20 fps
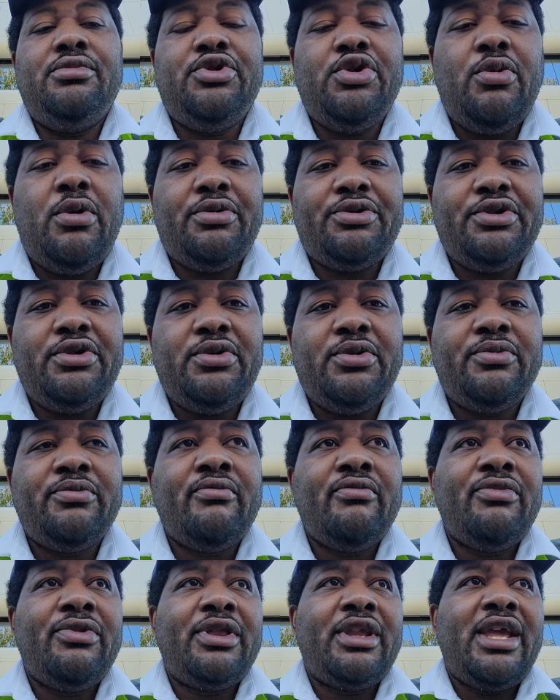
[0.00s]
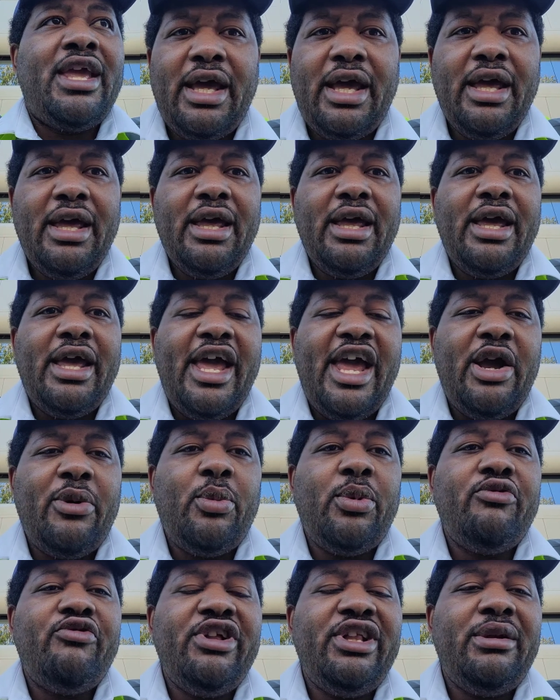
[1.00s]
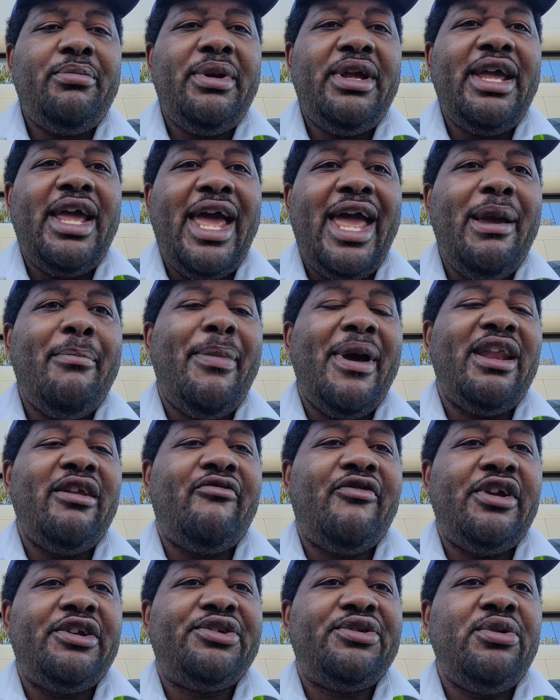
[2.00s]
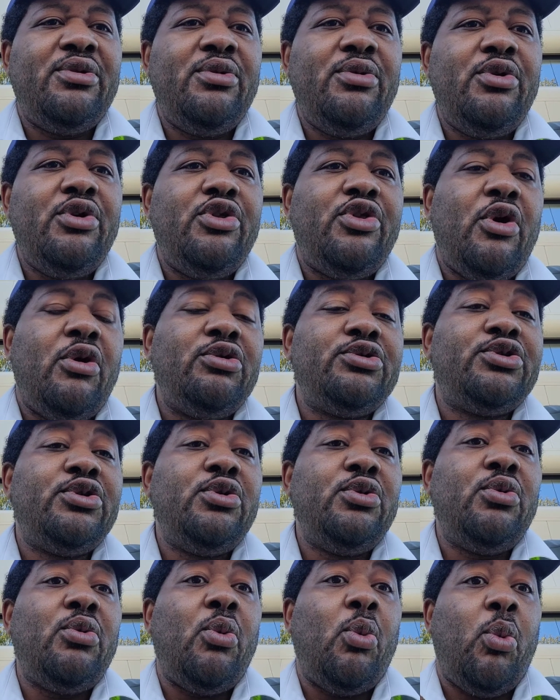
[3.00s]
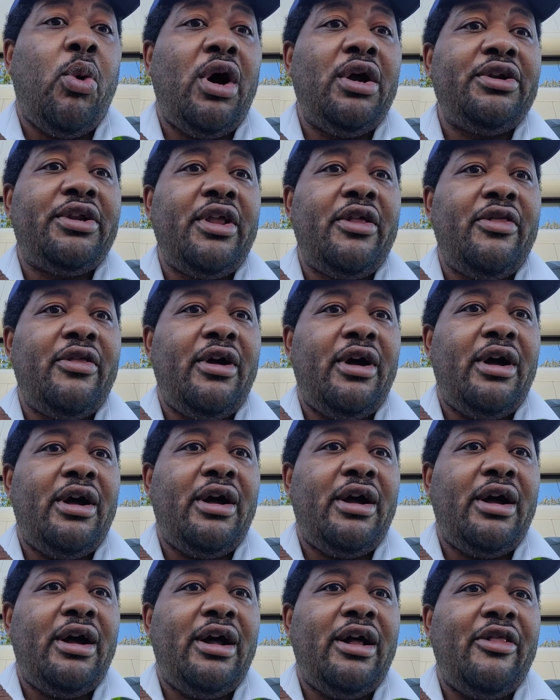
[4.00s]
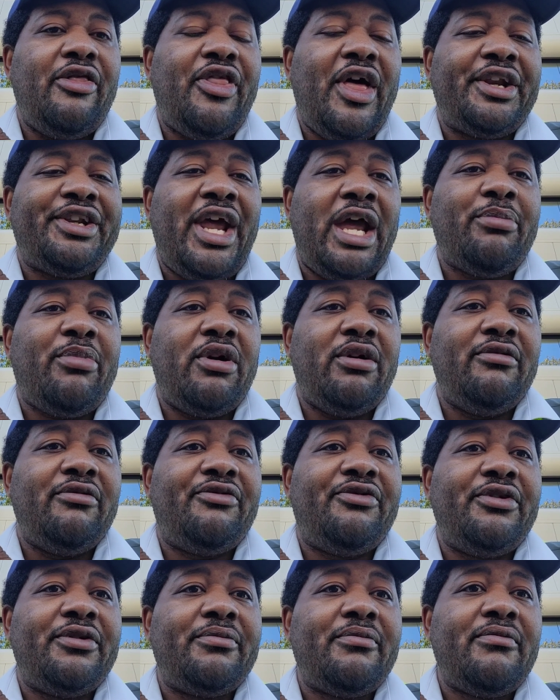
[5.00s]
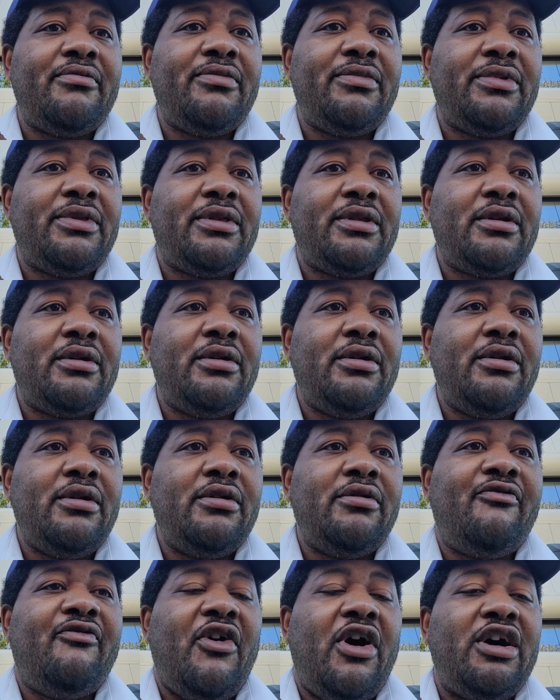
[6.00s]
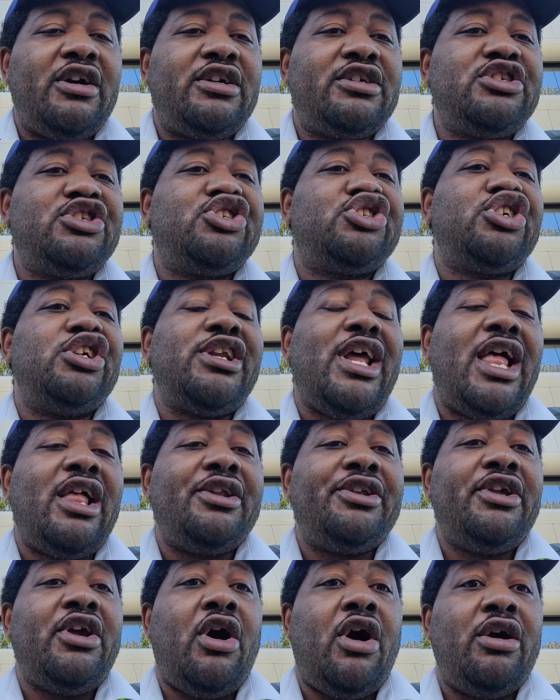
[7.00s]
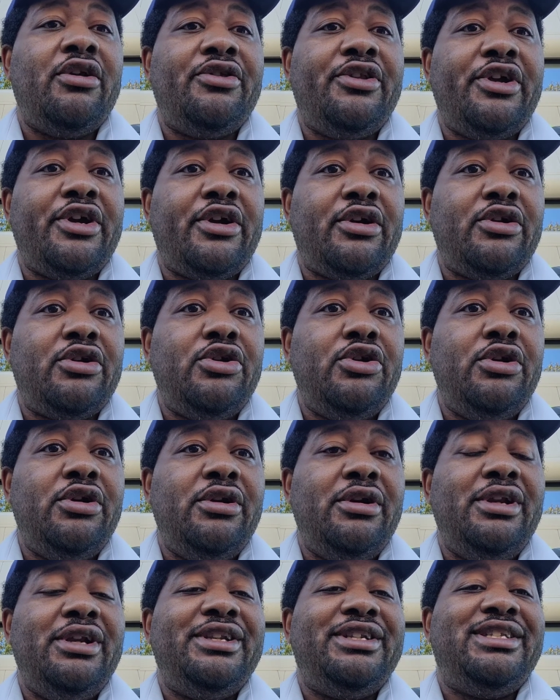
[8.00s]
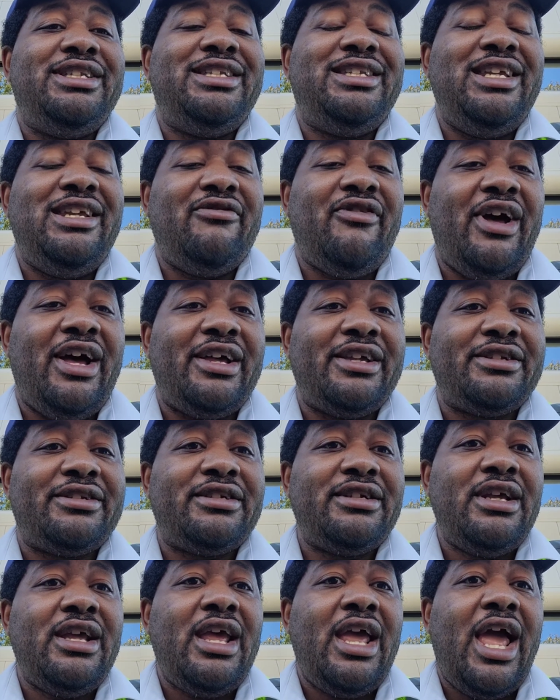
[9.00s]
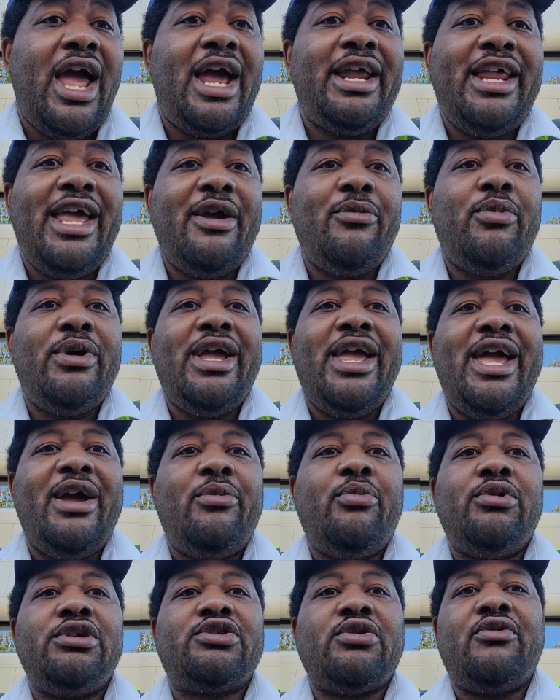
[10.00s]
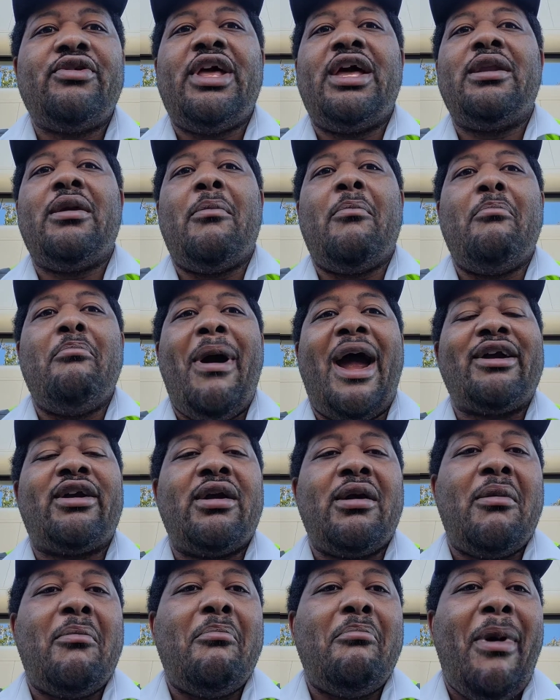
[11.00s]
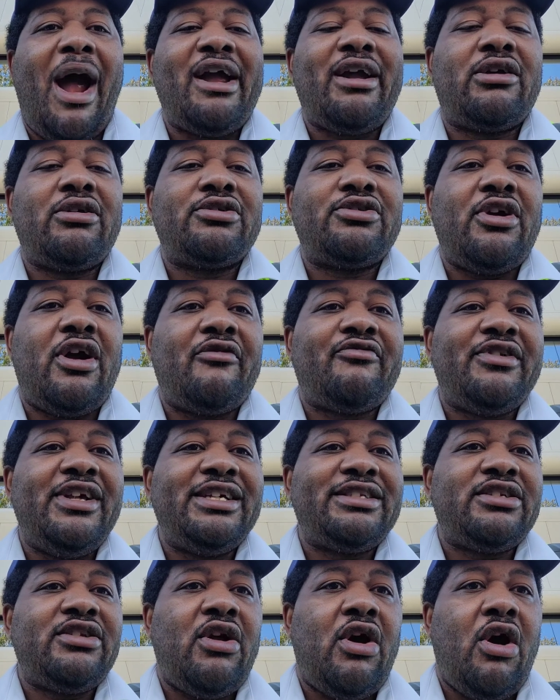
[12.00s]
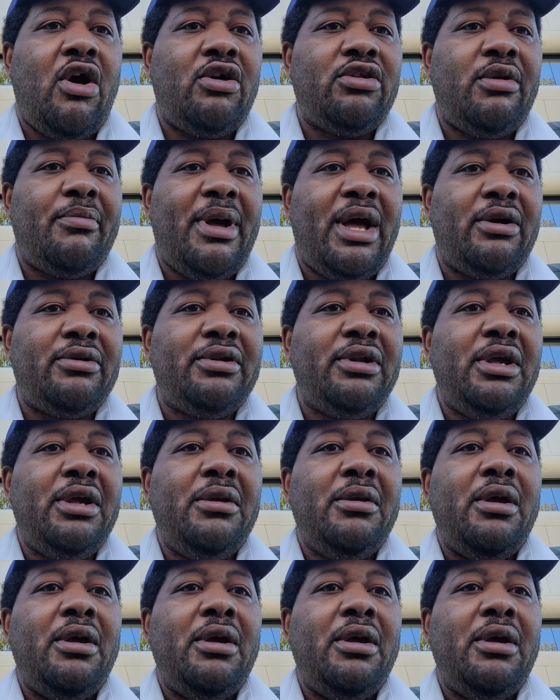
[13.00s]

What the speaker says: Duo 2. It would really be a benefit to those who want that type of functionality on their device, and it would show that Microsoft isn't all about